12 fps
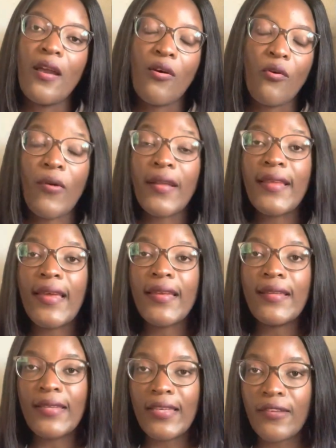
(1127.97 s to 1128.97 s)
what I
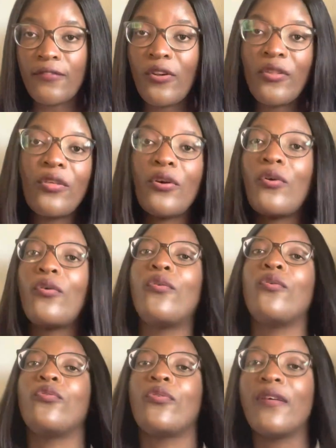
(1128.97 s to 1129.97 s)
can give. Although
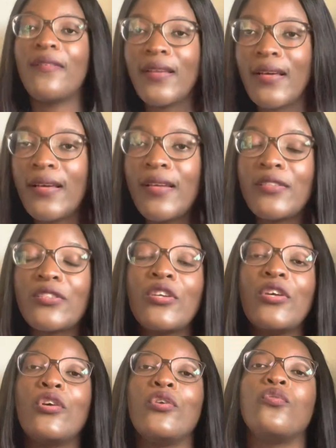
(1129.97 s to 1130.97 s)
you have learned,
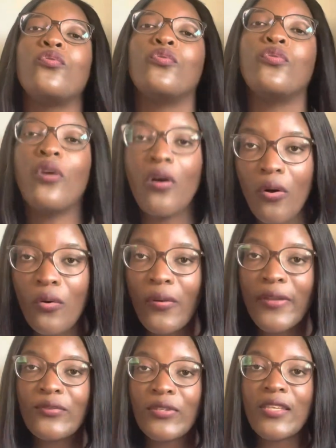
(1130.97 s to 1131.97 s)
you know
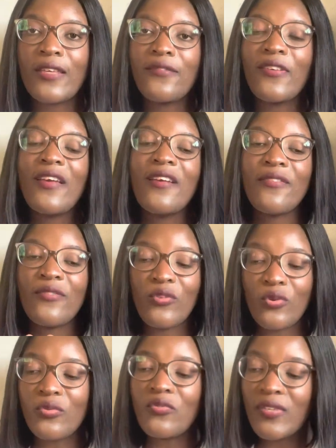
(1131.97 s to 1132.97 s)
what to give,
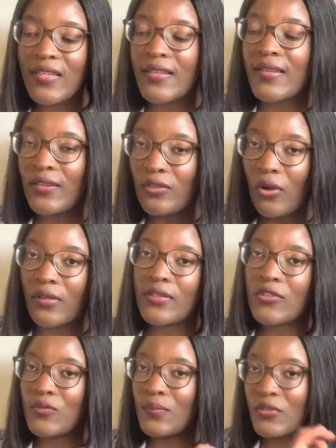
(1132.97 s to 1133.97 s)
you need a
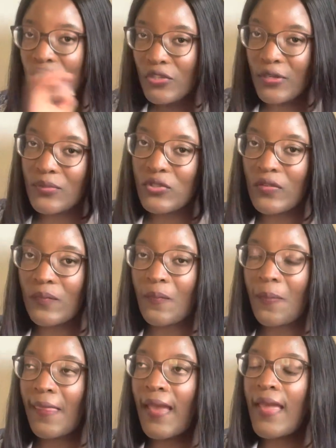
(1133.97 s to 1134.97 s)
doctor's prescription,
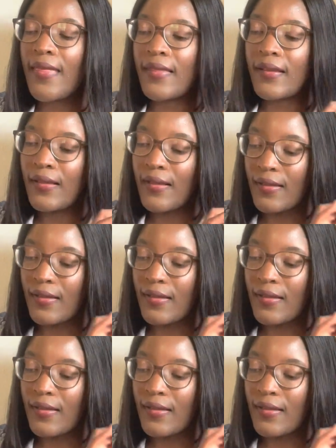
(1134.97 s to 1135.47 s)
either